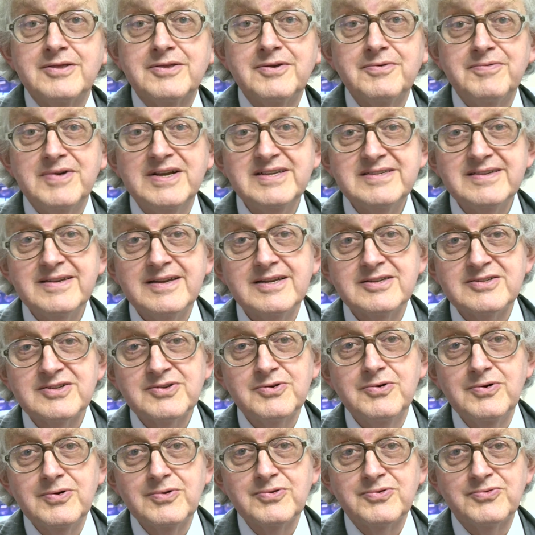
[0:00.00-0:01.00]
The reason it's
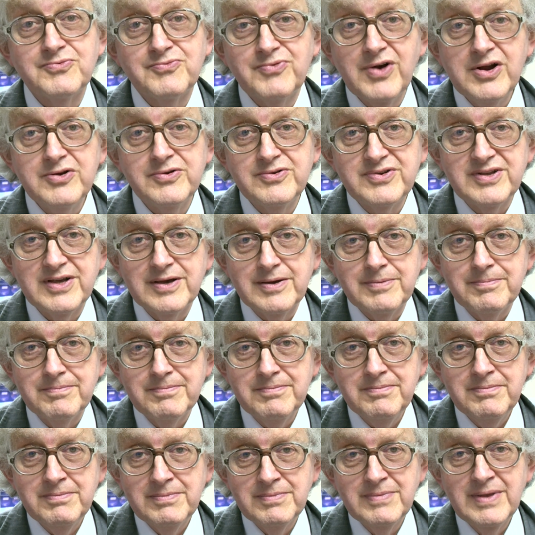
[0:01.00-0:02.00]
called
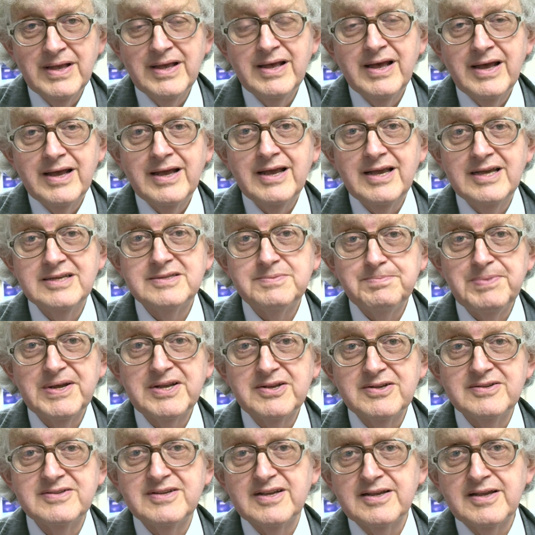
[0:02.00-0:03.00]
rhodium is
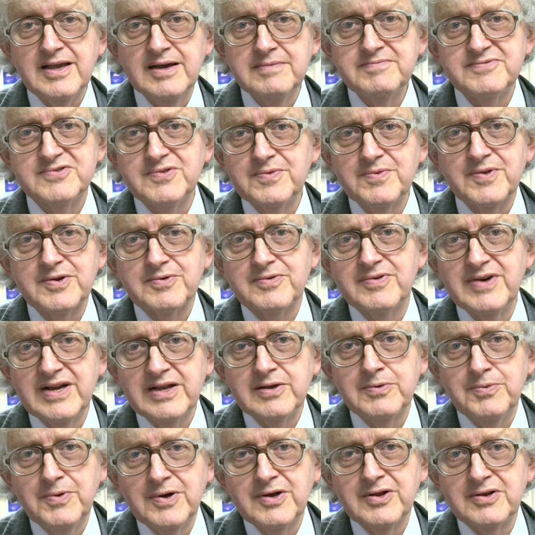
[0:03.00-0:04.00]
because it comes from the
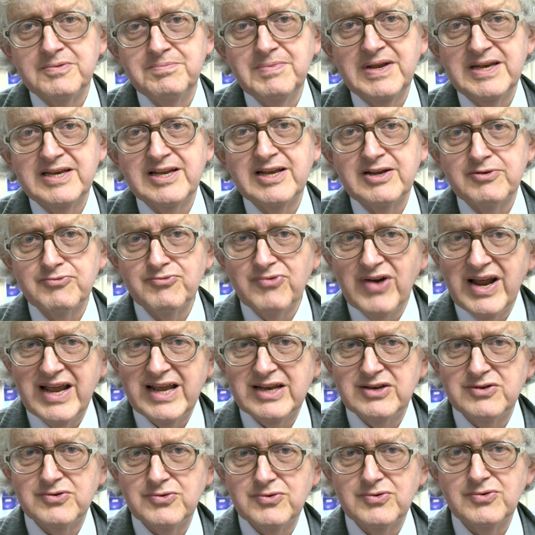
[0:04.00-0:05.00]
Greek word meaning
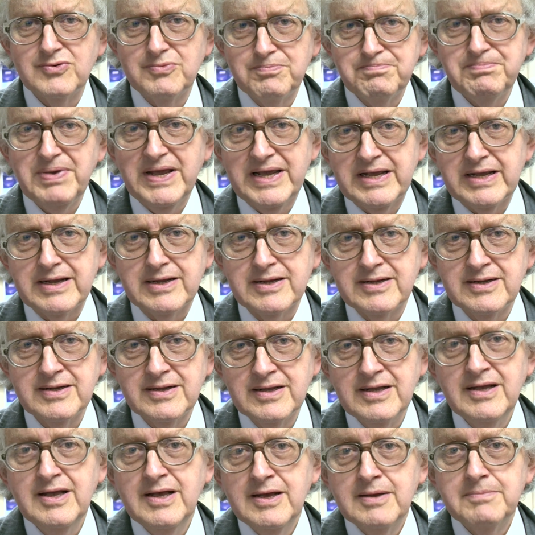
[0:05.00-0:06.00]
red or pink,
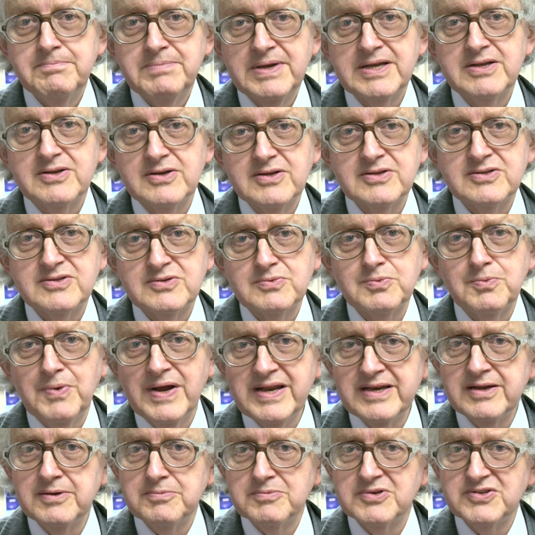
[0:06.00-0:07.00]
because
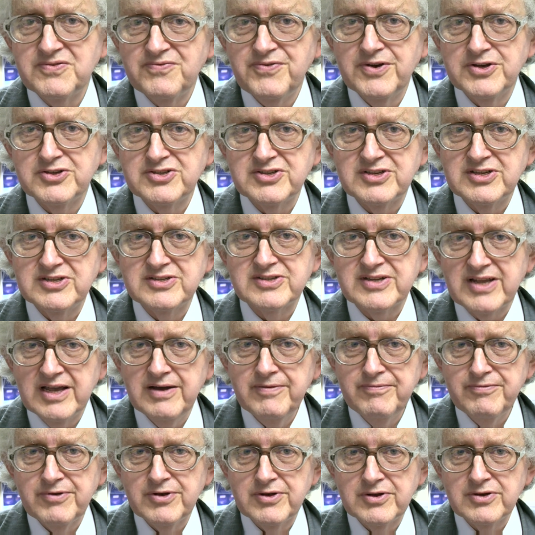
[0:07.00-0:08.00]
when it was first
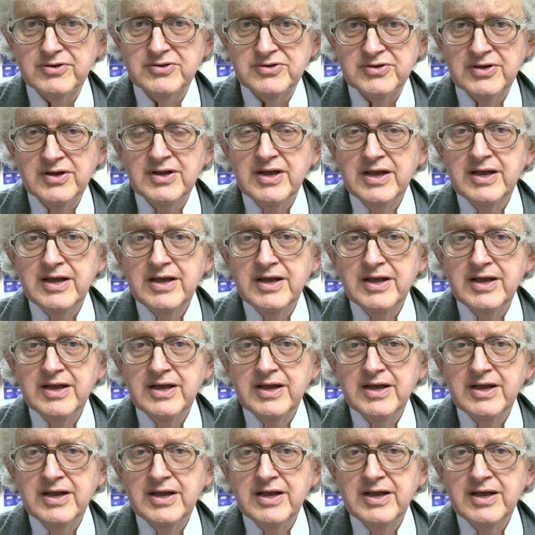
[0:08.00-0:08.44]
discovered,